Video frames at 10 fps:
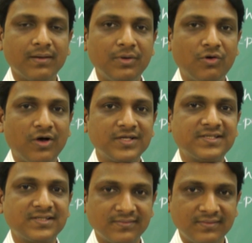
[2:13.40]

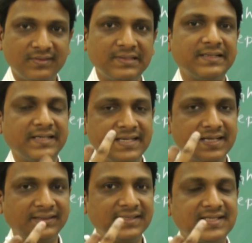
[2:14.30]
because
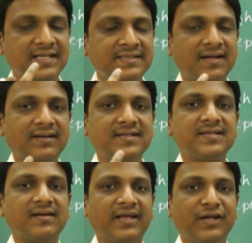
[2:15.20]
here the sense
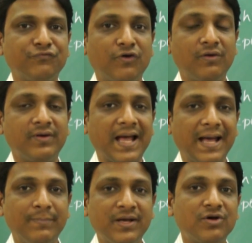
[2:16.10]
organs are involved
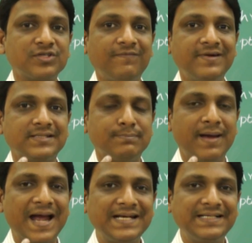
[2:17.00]
because of its
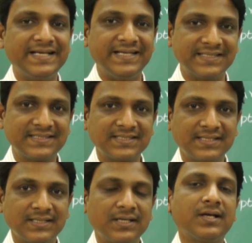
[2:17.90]
bad taste.
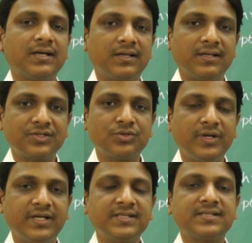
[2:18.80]
So
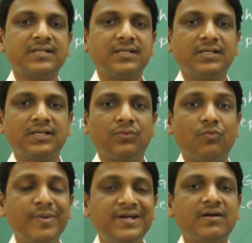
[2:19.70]
it is
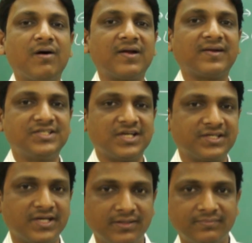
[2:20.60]
vomited or
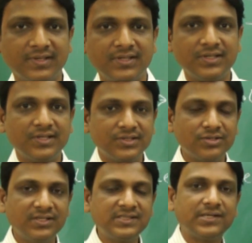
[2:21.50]
rejected.
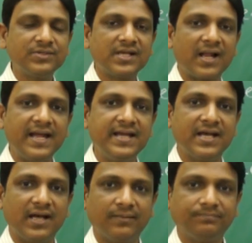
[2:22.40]
So this gives an
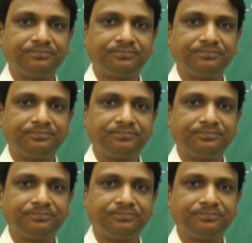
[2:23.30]
idea,